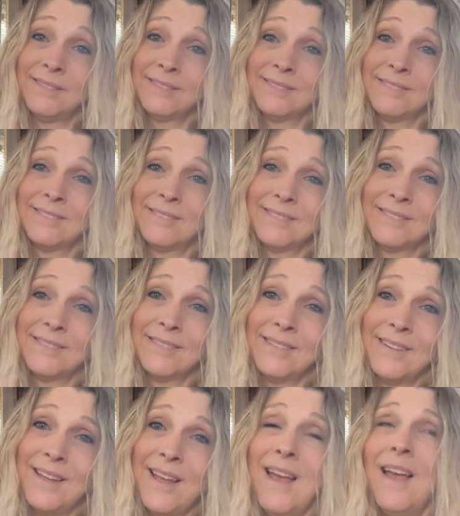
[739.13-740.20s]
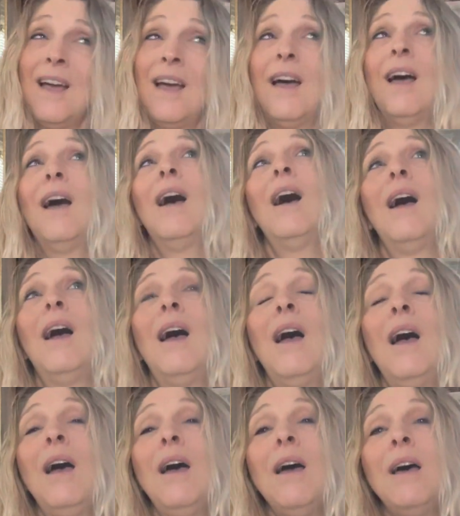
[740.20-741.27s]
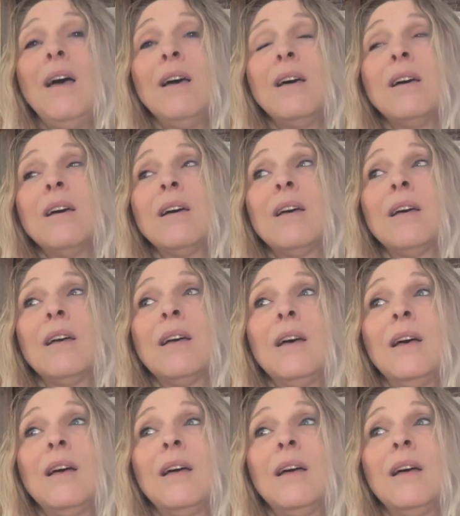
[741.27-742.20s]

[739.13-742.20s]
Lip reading: [no speech]